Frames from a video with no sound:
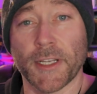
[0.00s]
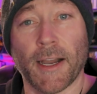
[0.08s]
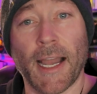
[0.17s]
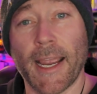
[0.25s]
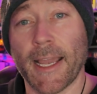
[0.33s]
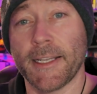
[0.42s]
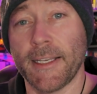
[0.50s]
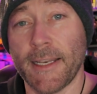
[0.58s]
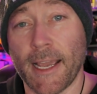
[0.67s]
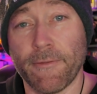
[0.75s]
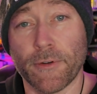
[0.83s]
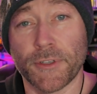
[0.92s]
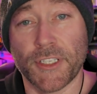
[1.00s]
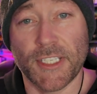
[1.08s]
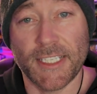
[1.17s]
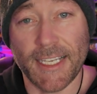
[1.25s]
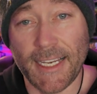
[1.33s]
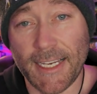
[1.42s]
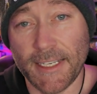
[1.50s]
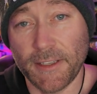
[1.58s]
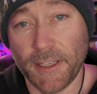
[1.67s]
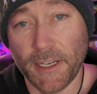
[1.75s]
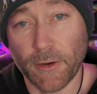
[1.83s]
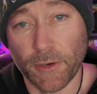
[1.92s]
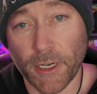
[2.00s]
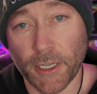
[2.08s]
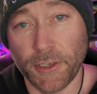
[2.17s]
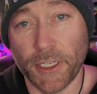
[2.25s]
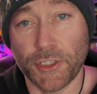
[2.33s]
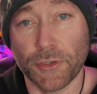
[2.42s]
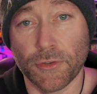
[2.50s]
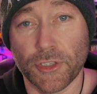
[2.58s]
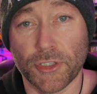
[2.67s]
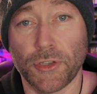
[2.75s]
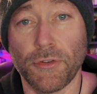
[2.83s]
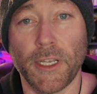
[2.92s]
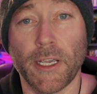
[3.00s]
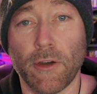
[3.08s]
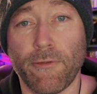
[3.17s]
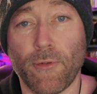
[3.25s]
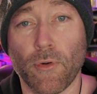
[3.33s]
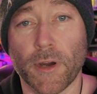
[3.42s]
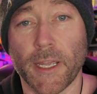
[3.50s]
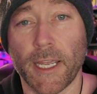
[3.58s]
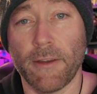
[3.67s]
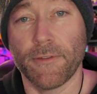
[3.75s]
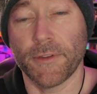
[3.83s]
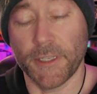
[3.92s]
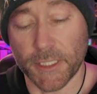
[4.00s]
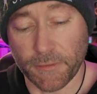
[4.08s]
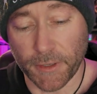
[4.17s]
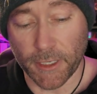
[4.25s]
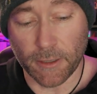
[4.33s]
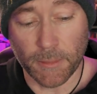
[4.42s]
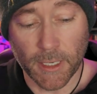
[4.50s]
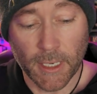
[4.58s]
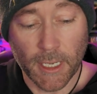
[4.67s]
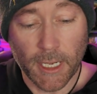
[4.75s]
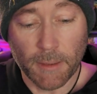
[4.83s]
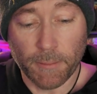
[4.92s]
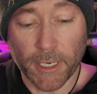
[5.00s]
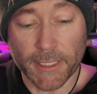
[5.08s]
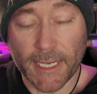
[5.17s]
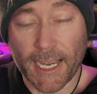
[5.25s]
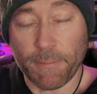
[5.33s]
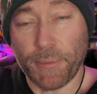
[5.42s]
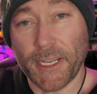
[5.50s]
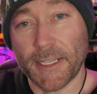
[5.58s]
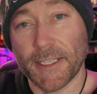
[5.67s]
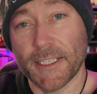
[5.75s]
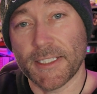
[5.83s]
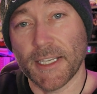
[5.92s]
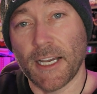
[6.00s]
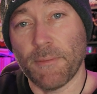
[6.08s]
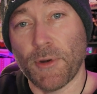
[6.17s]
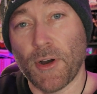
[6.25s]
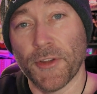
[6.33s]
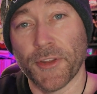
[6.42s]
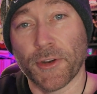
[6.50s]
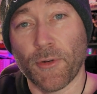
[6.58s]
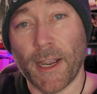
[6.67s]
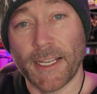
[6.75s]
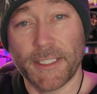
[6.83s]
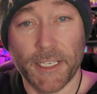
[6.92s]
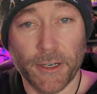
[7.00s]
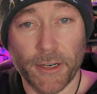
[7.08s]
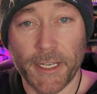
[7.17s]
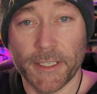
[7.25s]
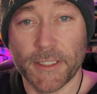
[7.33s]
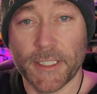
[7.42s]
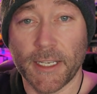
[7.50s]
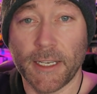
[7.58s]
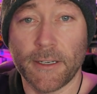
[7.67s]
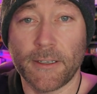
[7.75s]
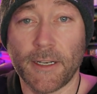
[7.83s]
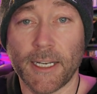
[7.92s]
Now, I had never seen the initial studio 4K for this film, but I picked this up on the Criterion sale.